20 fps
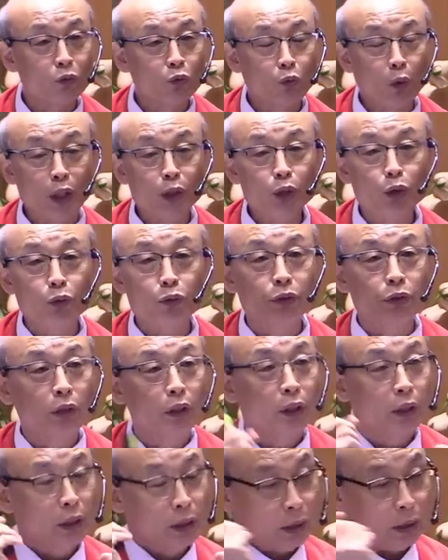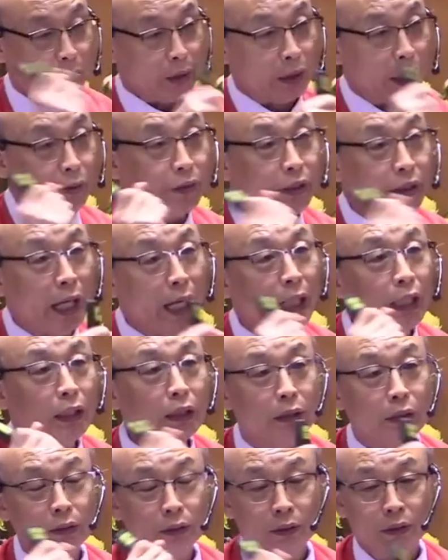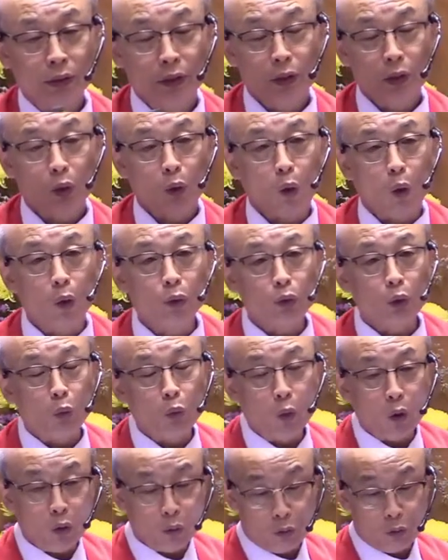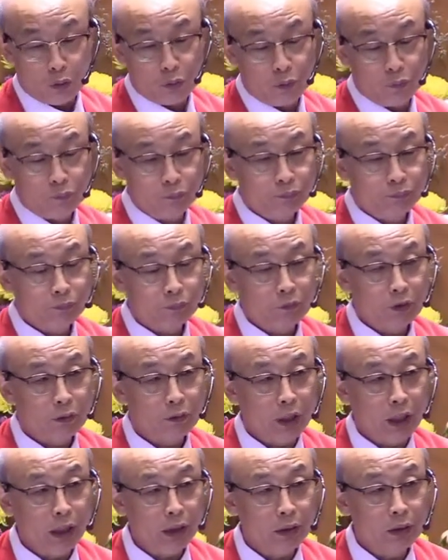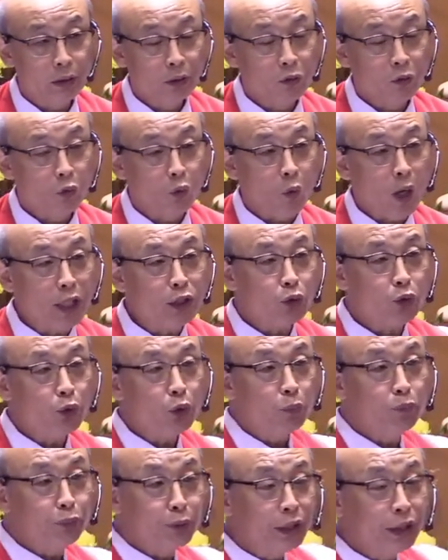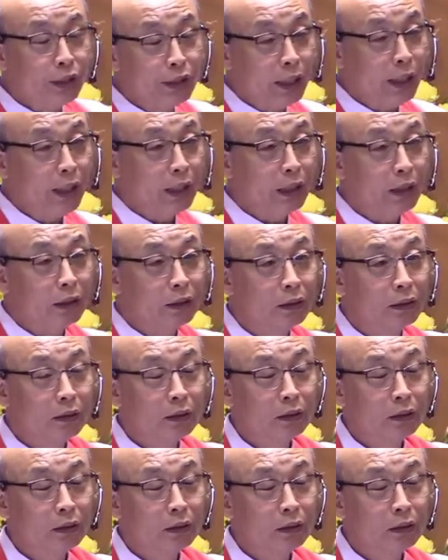When you the nail on the wall, right? Once you put it there,